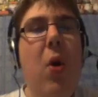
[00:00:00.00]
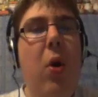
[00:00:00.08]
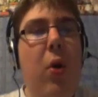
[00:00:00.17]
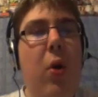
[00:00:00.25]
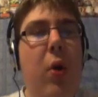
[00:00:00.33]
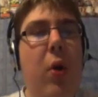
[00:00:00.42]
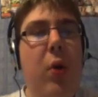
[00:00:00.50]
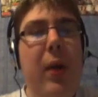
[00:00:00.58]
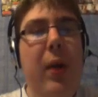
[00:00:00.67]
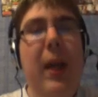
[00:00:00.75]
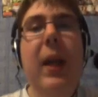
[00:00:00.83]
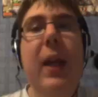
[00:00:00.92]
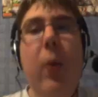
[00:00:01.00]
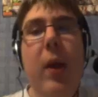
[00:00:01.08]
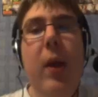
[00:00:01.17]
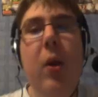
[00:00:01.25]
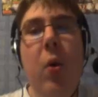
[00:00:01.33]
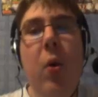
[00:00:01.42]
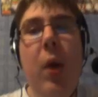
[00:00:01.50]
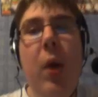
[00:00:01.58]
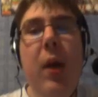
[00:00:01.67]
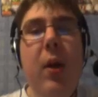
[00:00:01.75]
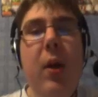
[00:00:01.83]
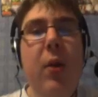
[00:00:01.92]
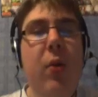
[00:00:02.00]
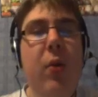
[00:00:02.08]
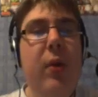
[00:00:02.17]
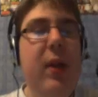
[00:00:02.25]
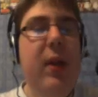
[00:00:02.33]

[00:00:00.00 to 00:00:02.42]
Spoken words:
small or like a little way to go.